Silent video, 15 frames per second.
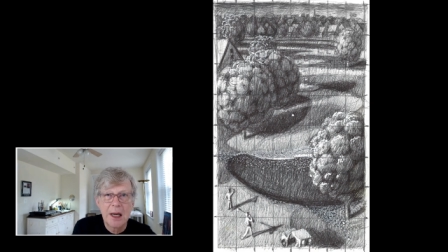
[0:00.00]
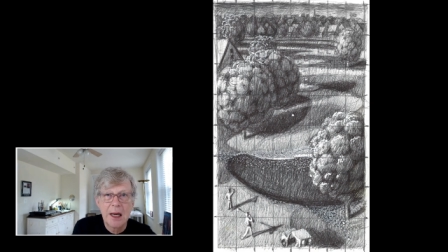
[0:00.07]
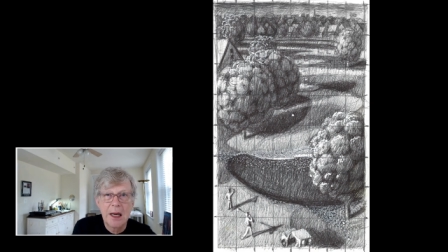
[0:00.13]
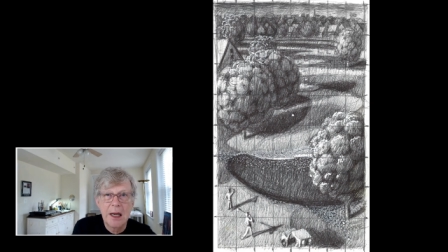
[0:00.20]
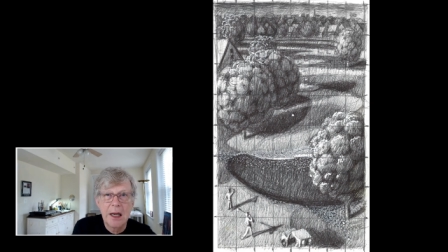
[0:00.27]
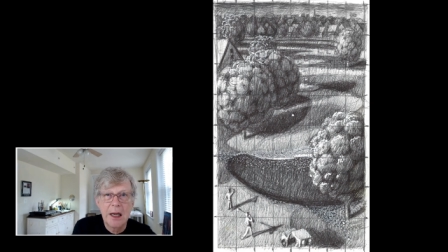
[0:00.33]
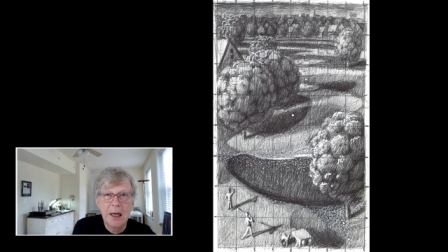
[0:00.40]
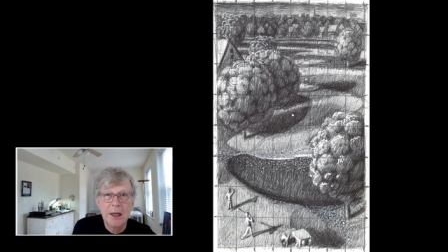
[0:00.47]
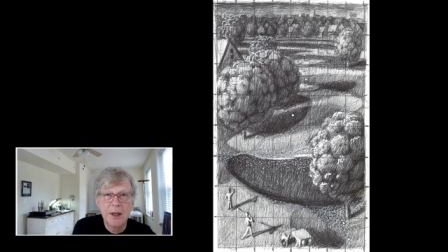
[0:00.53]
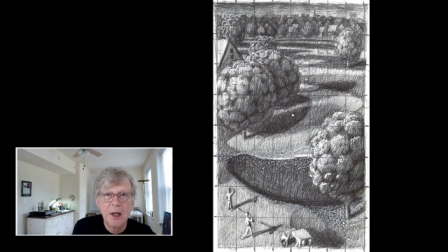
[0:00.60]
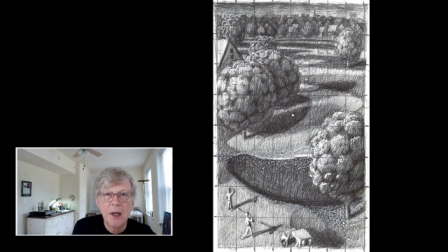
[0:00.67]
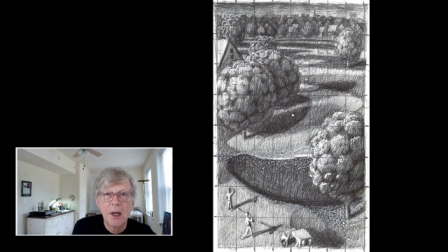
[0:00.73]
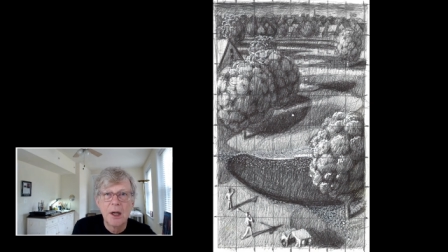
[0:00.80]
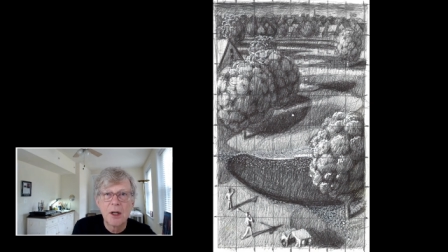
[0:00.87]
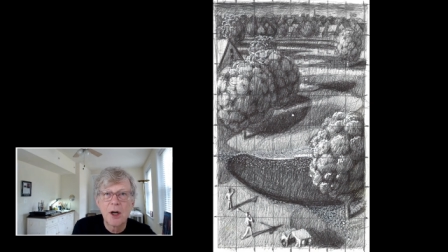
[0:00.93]
And,
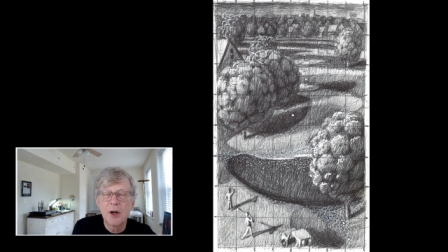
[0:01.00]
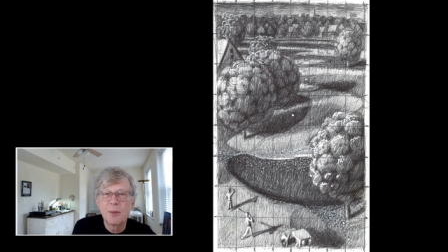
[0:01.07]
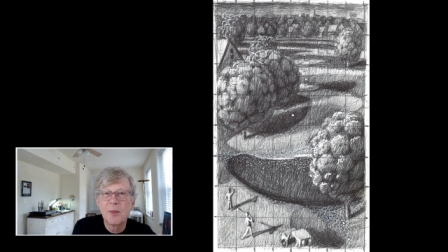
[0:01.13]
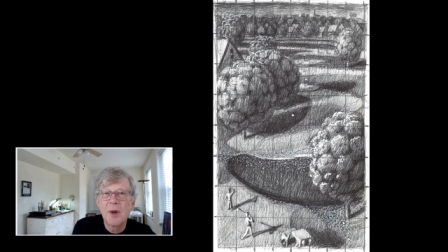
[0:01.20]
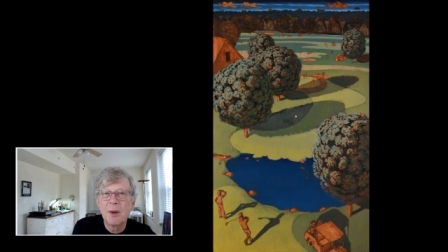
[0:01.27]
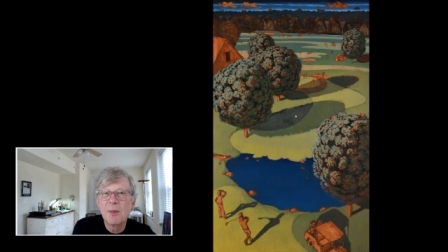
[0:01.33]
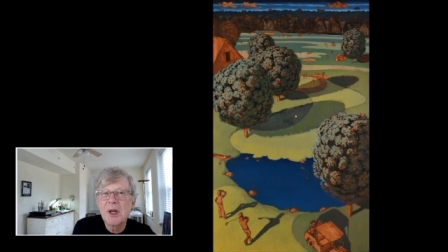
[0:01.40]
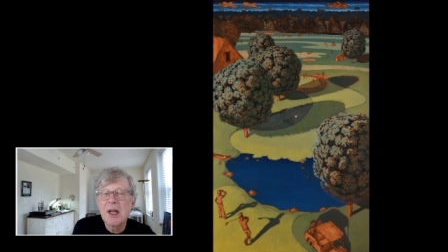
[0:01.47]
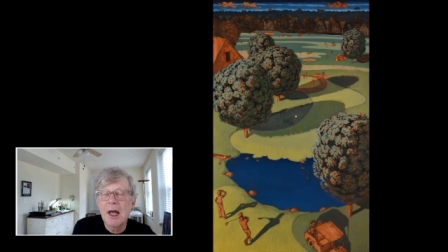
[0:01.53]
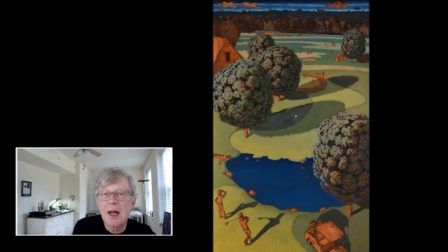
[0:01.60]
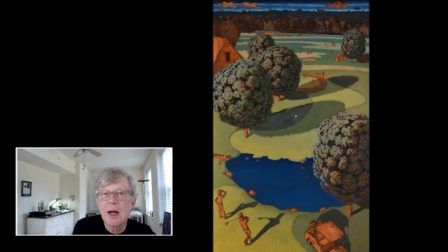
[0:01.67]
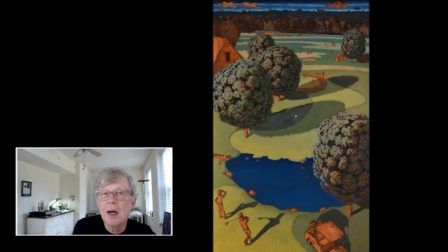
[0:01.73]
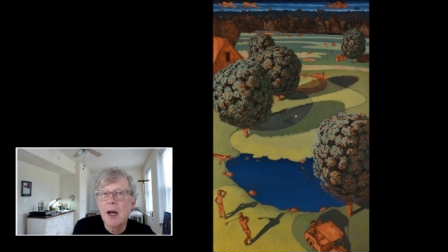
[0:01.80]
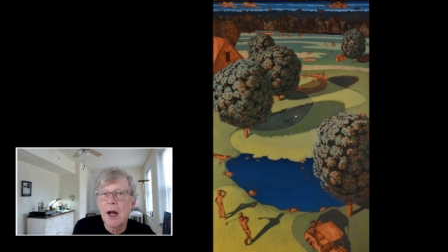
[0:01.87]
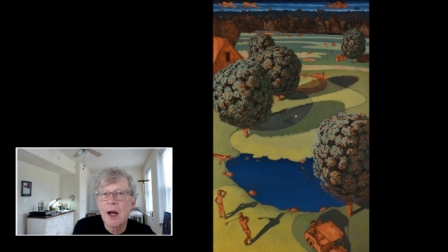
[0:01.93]
you know, I
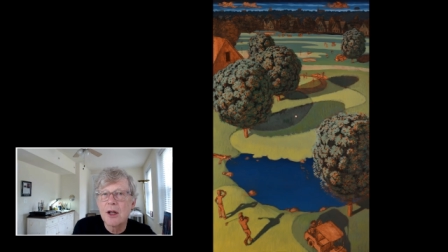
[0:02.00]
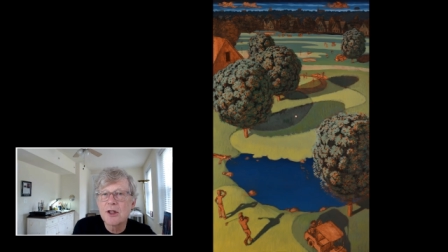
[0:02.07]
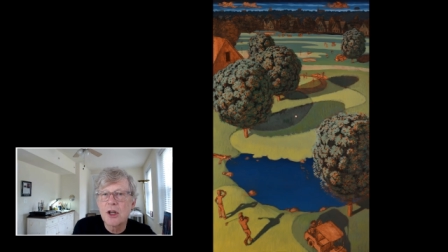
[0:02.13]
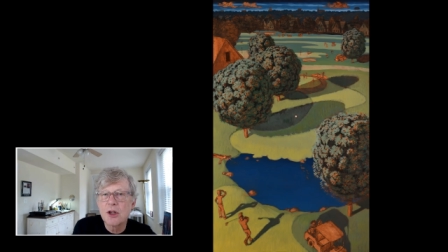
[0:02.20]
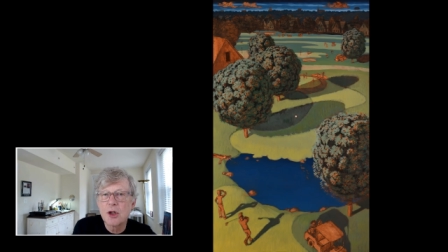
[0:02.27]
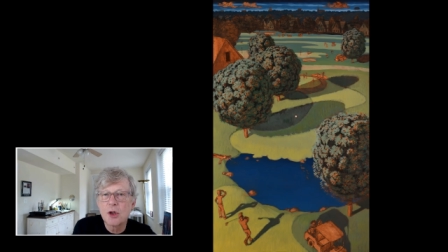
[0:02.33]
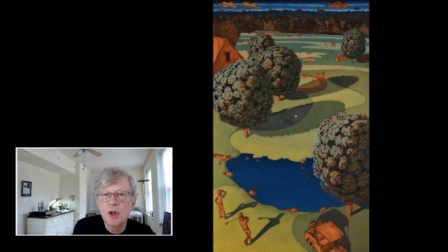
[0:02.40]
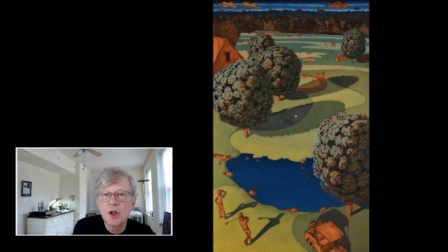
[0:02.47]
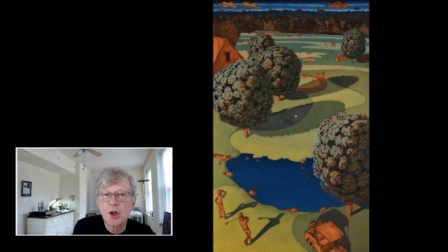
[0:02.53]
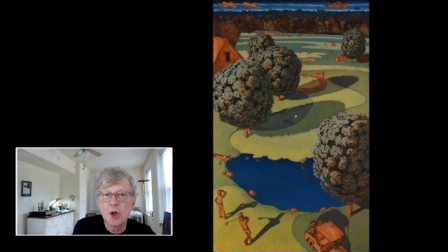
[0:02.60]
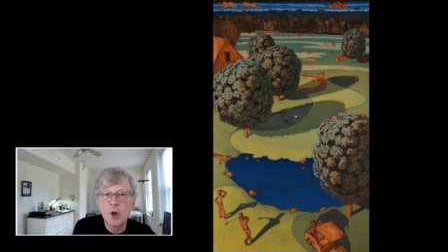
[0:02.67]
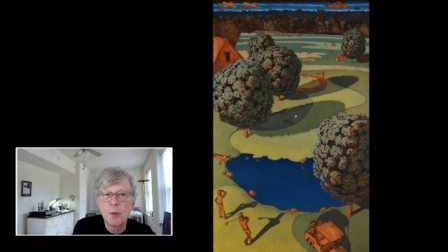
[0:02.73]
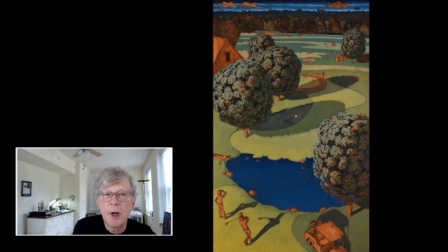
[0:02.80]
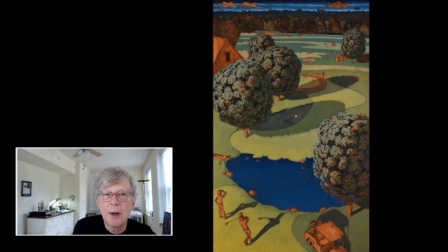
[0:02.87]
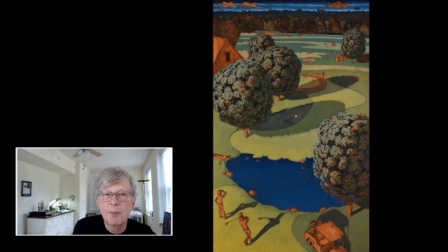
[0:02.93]
began it as I usually
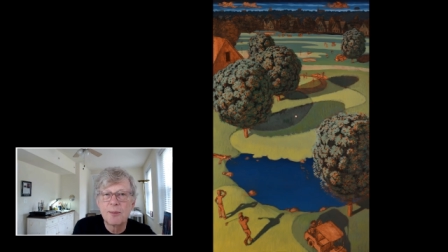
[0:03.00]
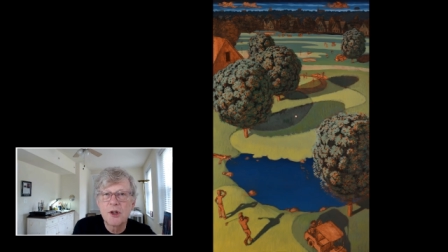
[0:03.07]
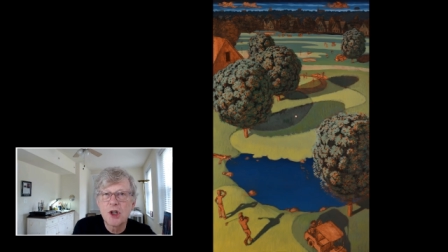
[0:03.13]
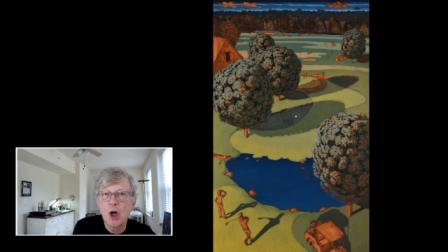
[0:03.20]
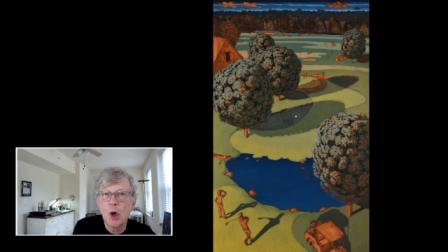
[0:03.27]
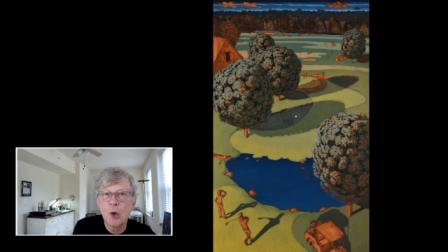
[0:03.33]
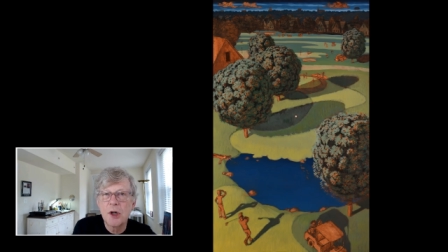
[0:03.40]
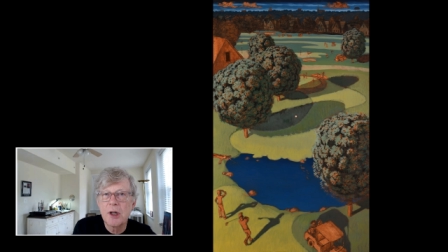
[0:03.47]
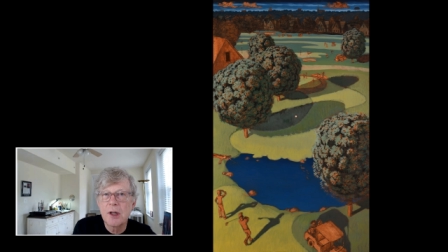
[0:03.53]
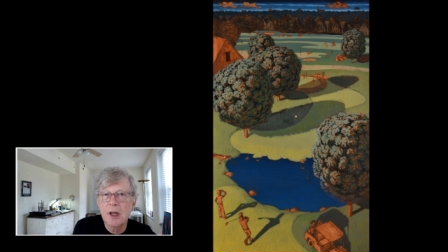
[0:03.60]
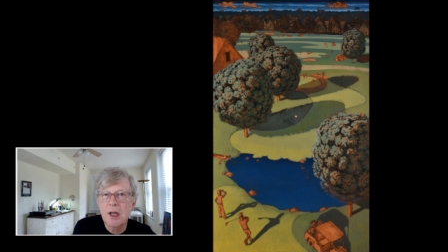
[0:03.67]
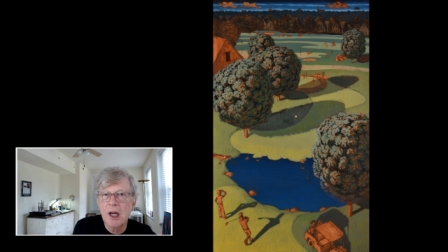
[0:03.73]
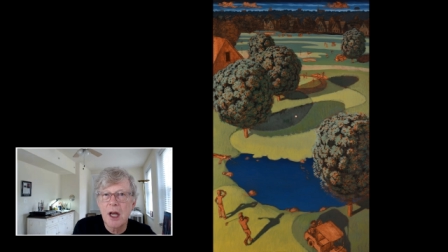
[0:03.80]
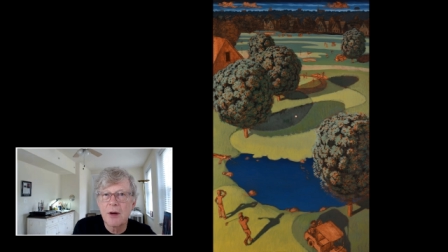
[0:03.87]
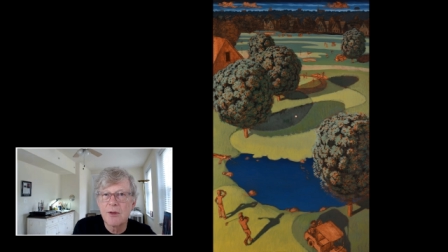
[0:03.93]
do by toning the
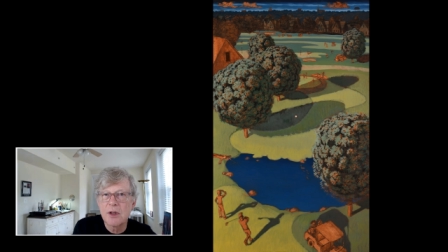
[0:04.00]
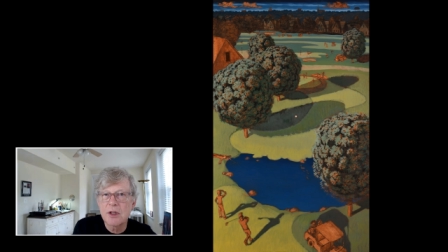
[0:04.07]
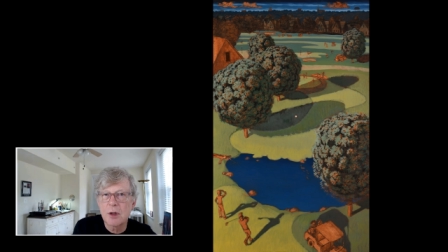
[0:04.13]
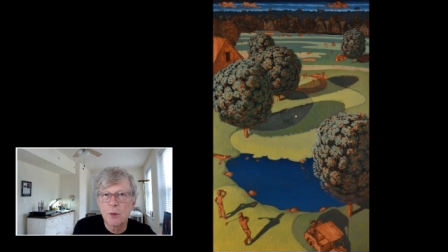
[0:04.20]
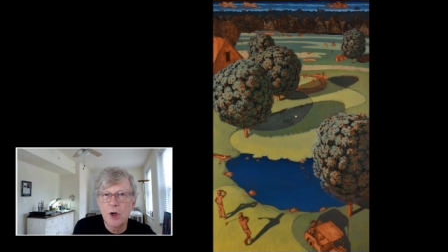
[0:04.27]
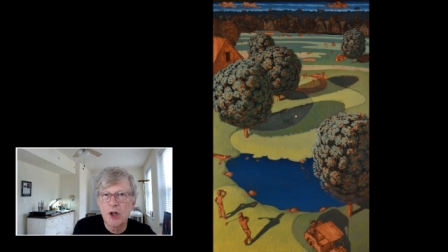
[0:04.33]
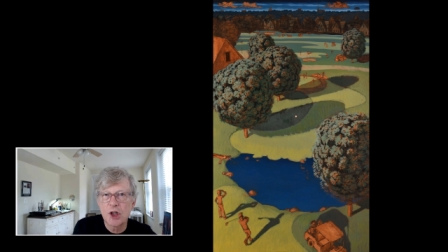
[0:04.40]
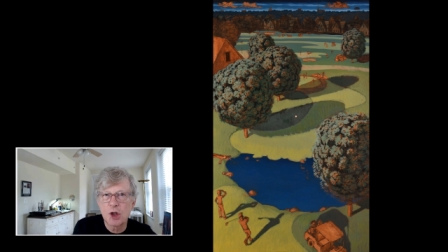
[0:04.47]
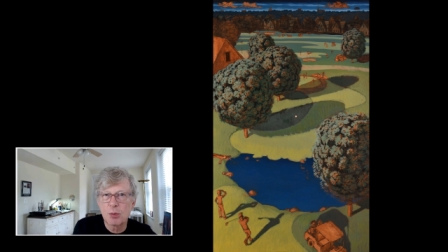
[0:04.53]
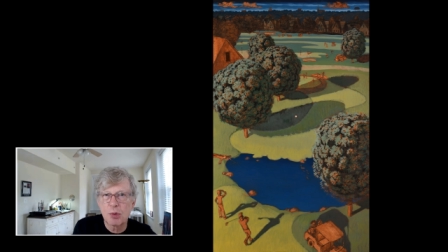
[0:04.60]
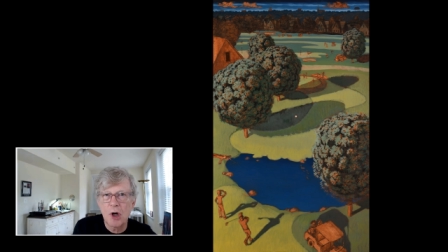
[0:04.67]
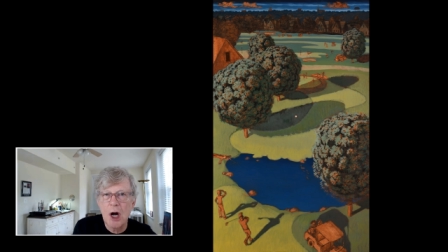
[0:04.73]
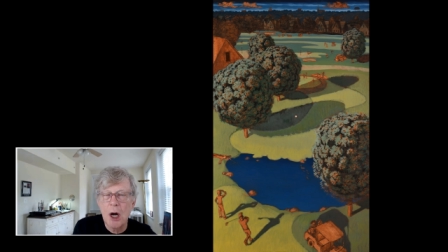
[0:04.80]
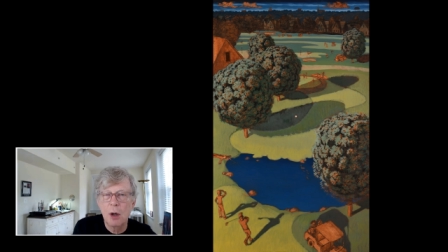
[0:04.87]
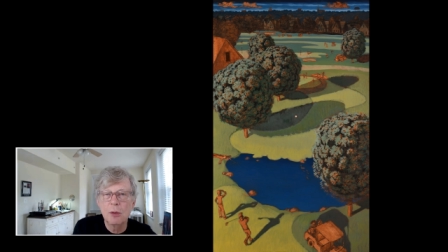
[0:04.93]
canvas a reddish
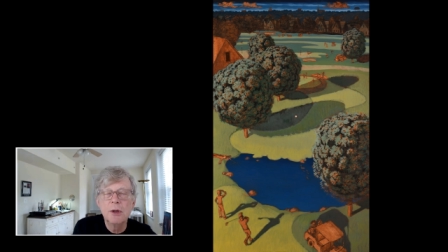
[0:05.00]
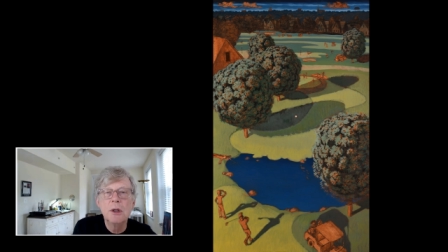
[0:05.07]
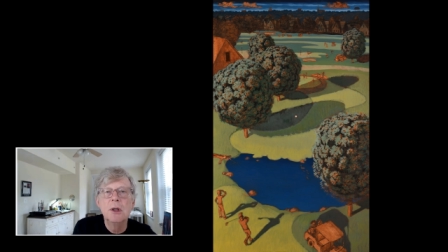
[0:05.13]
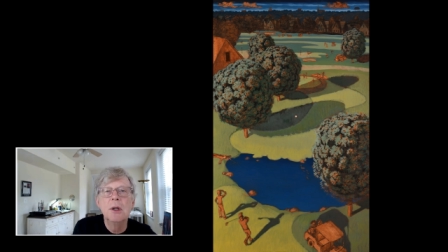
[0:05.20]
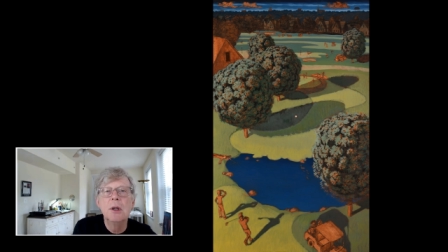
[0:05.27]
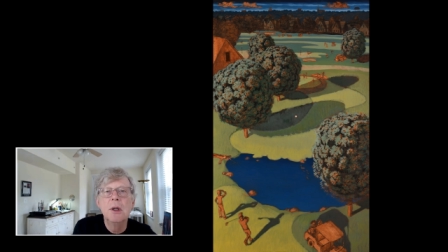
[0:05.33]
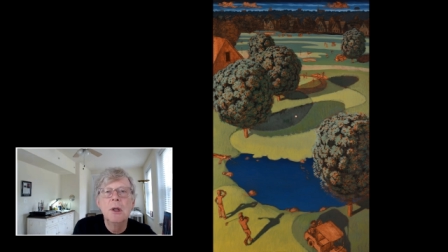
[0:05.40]
brown